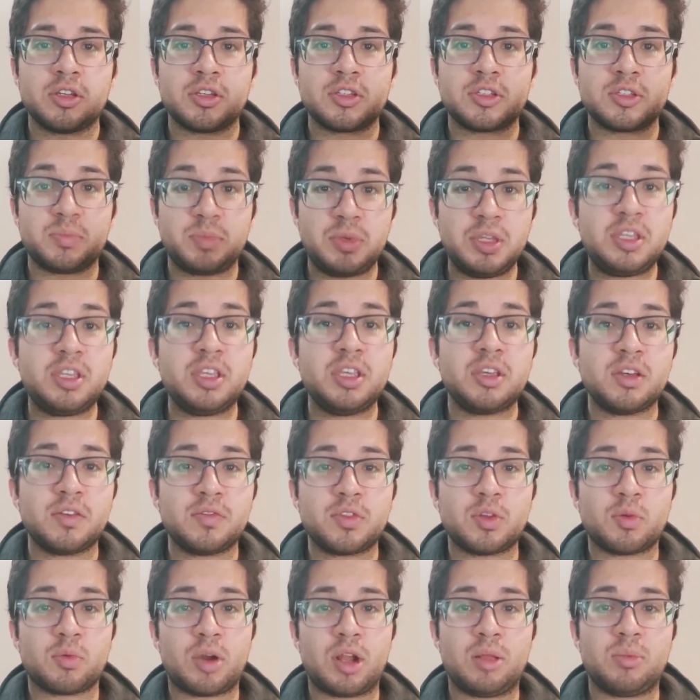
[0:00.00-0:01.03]
Speaking of
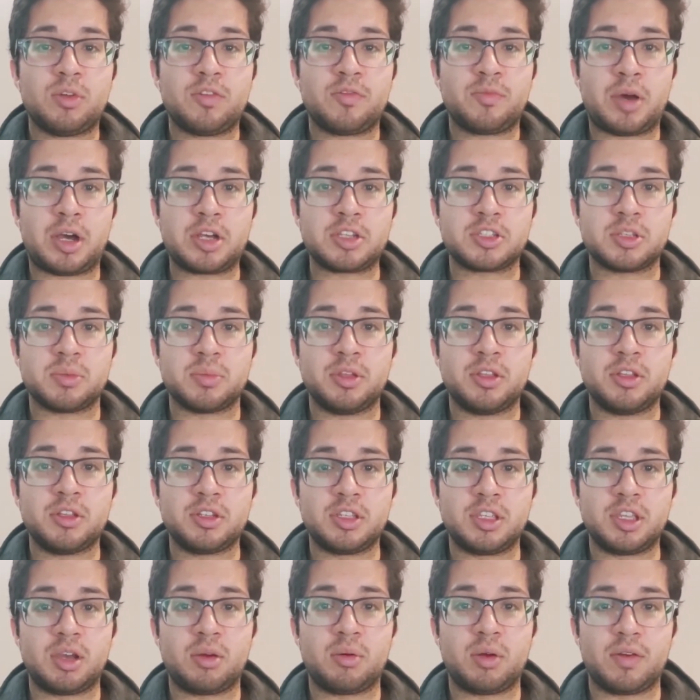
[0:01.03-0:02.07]
the realm of
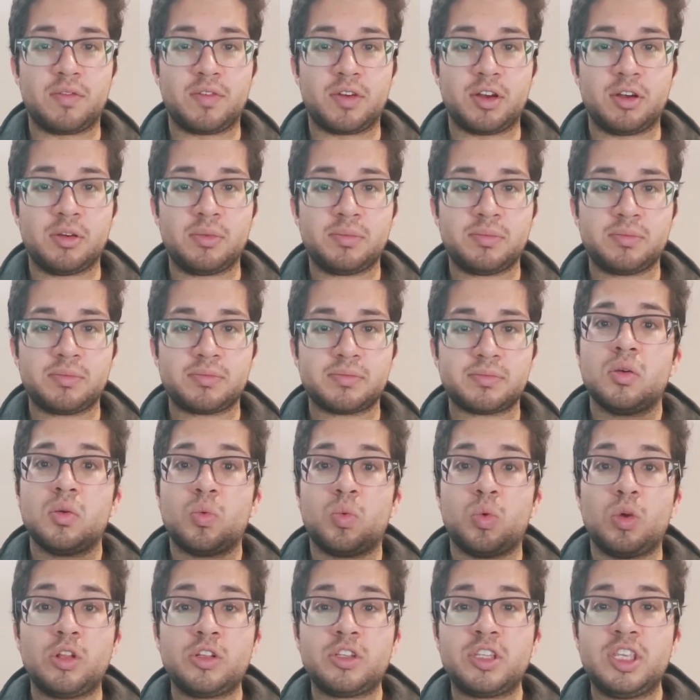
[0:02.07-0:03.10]
possibility, however,
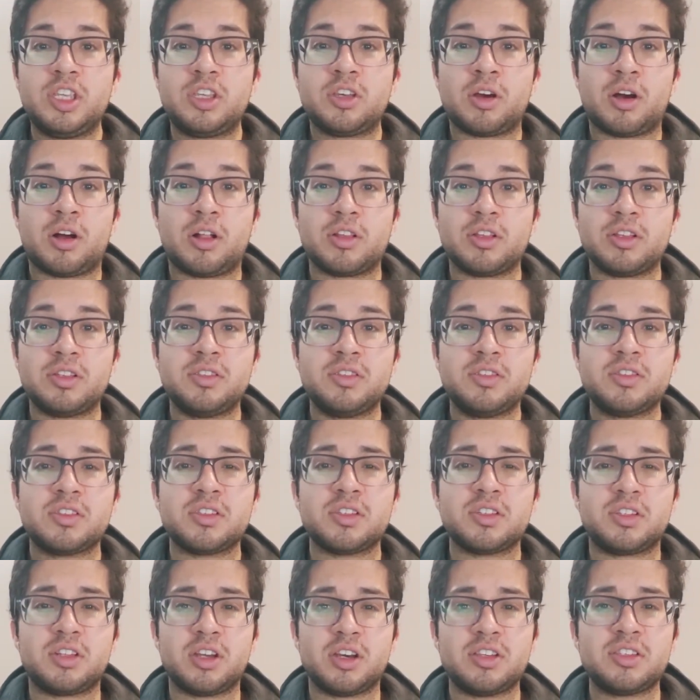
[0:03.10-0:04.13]
Wilkie Collins
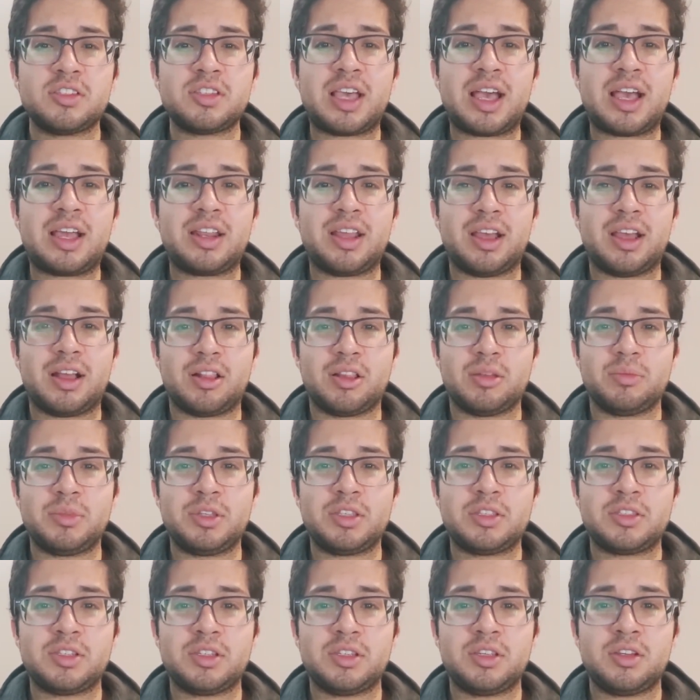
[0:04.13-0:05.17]
does add
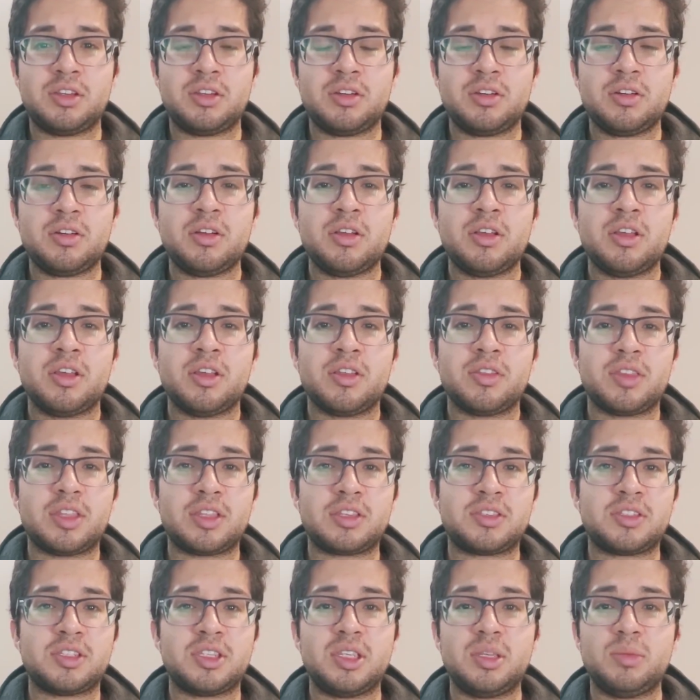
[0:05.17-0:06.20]
elements in here that
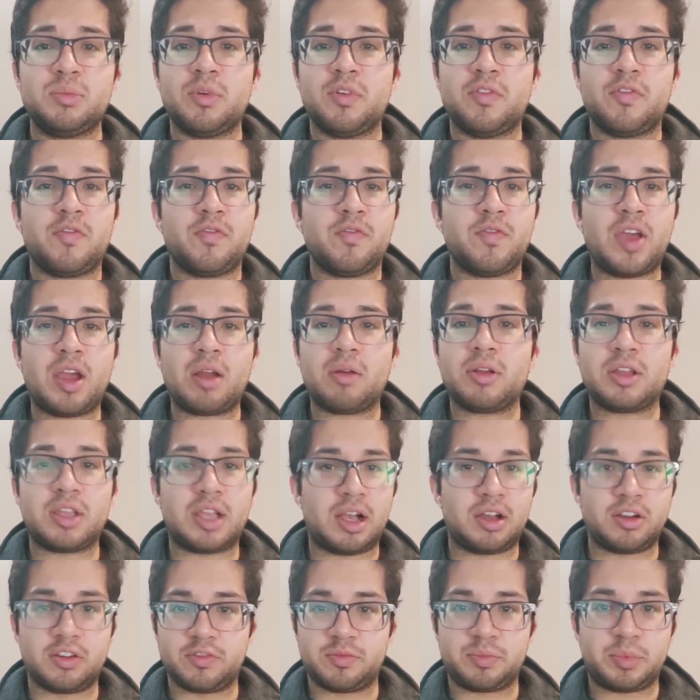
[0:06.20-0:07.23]
seem very
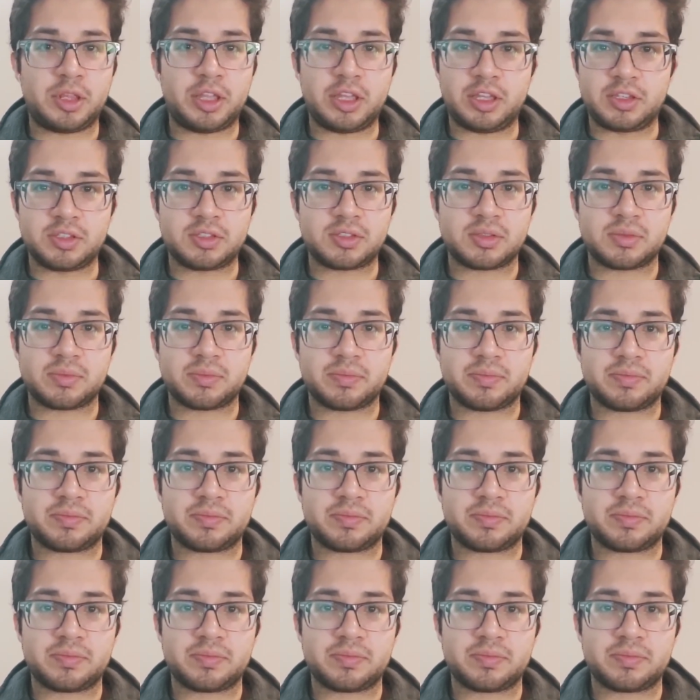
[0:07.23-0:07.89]
out of place.